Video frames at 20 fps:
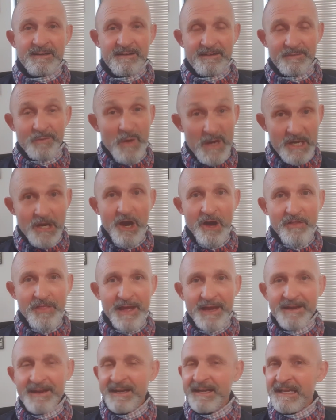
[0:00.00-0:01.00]
We know
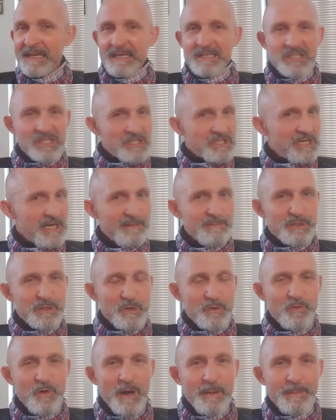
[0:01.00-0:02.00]
that. And he just comes to
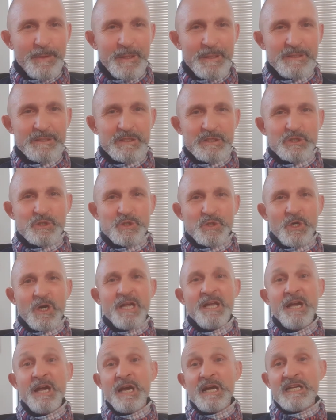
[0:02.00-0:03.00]
rob, kill, and
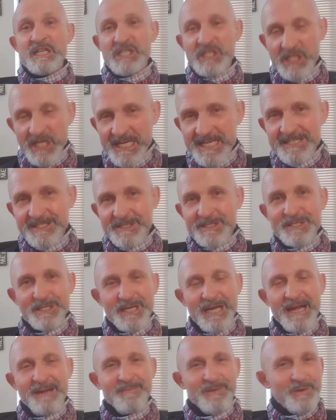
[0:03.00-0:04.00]
destroy. Jesus
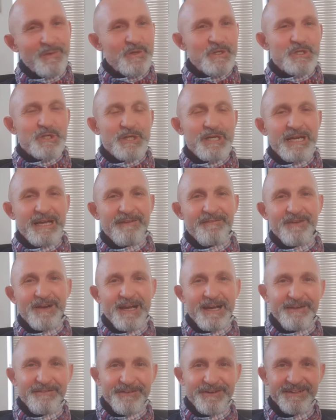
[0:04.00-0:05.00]
came that we should have
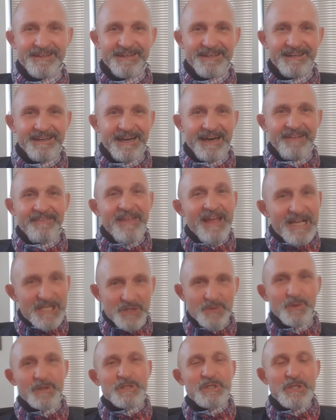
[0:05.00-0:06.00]
life. And
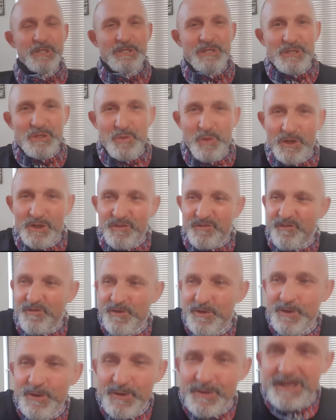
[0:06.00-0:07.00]
that's what Jesus wants for
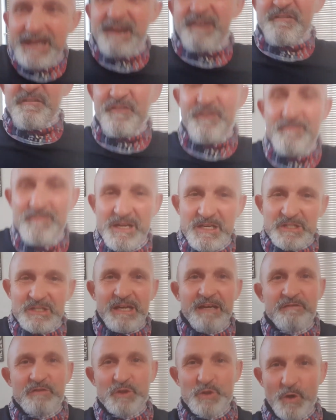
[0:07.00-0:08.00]
you and for me to
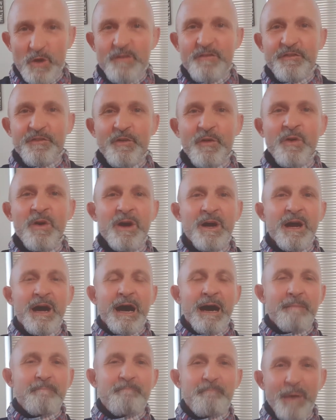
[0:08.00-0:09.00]
have joyful,
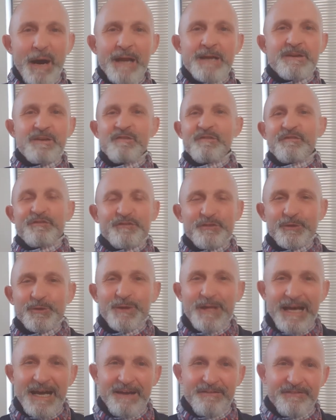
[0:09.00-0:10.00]
abundant, full
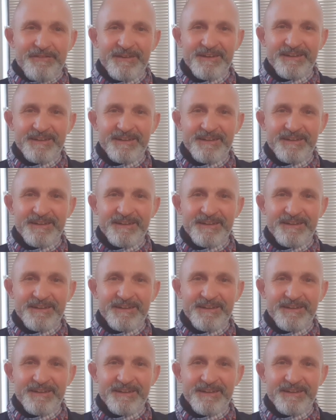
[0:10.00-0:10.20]
life.